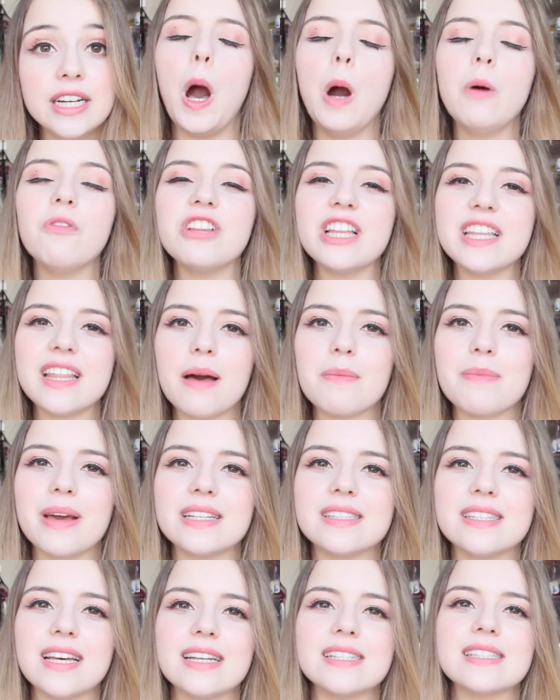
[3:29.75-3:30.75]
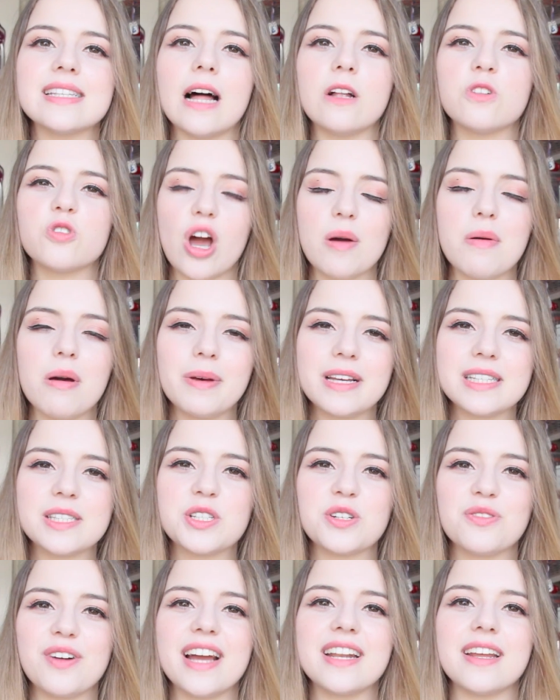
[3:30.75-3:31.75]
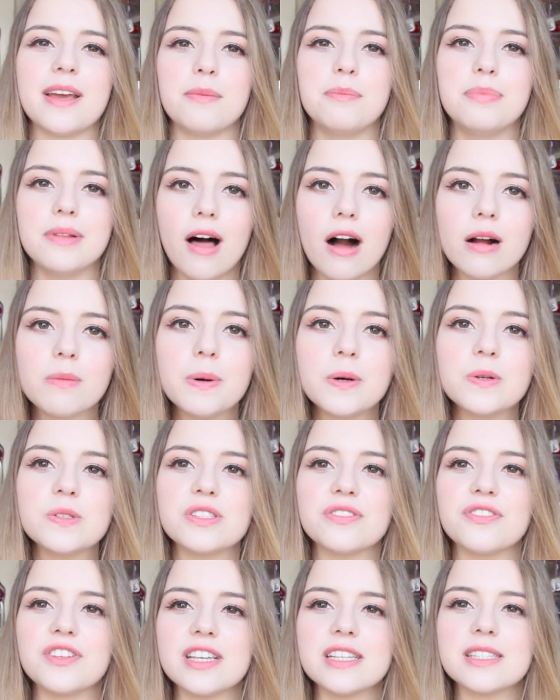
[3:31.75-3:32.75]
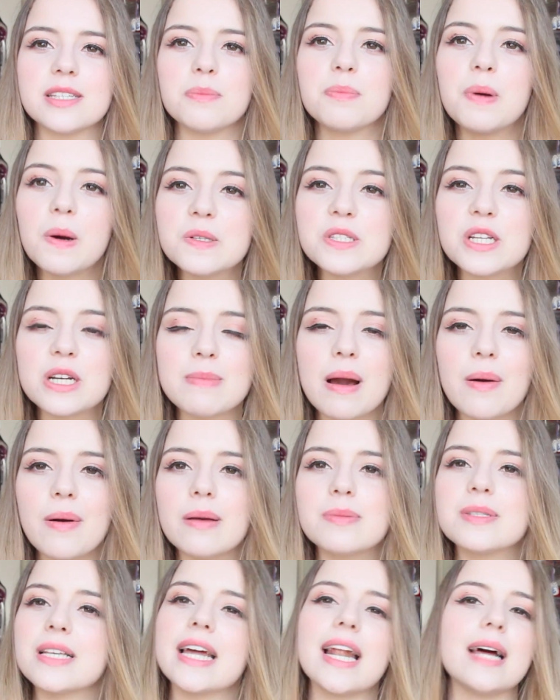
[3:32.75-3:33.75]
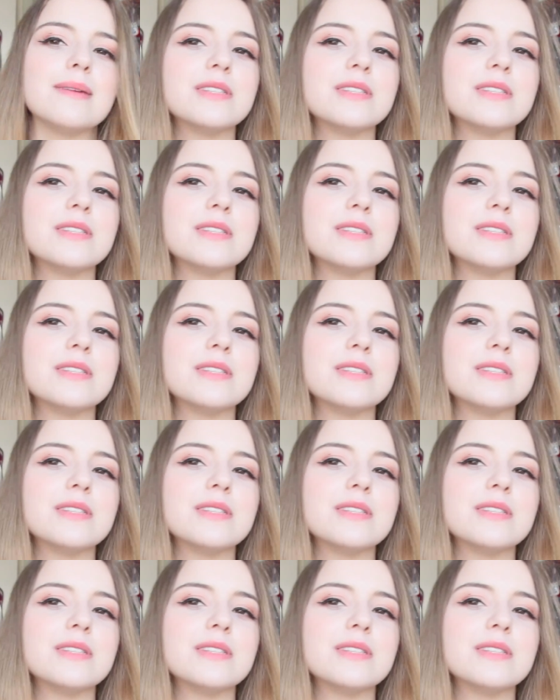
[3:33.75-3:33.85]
Hopefully that made sense. I'll try my best to write a blog post for this and post it on my website.